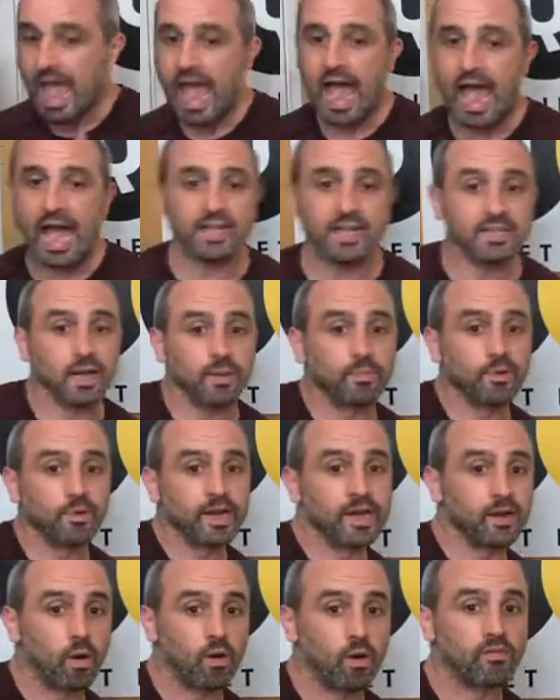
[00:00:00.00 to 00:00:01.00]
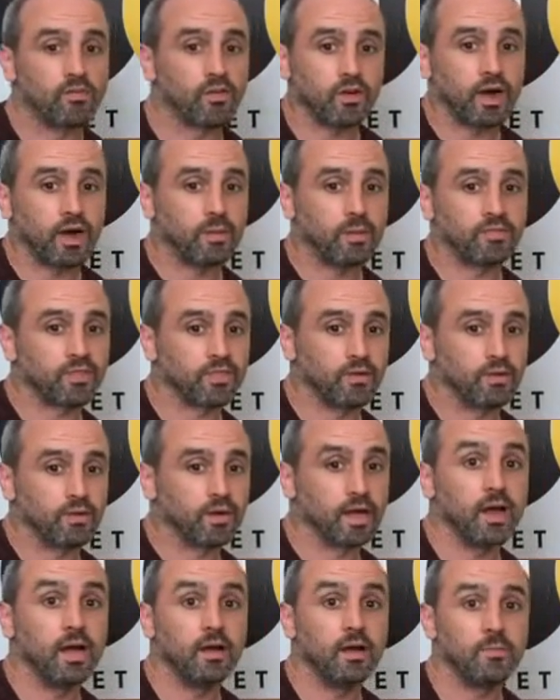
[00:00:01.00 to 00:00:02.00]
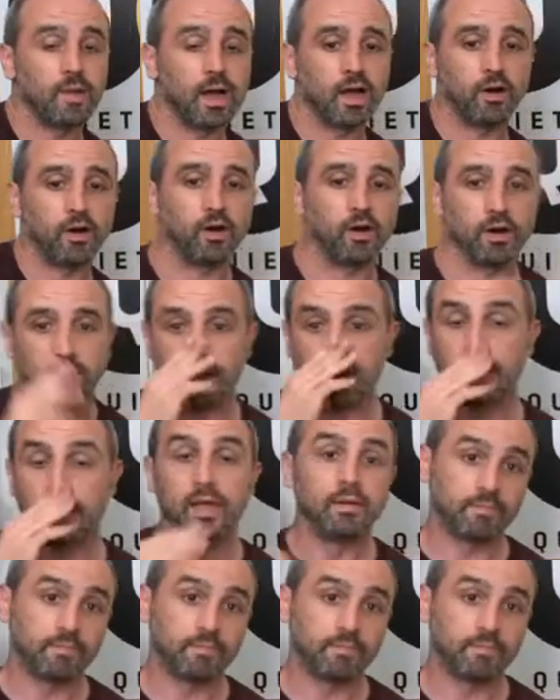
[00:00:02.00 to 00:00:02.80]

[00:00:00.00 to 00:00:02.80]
As I bring it over, I'm throwing my hook.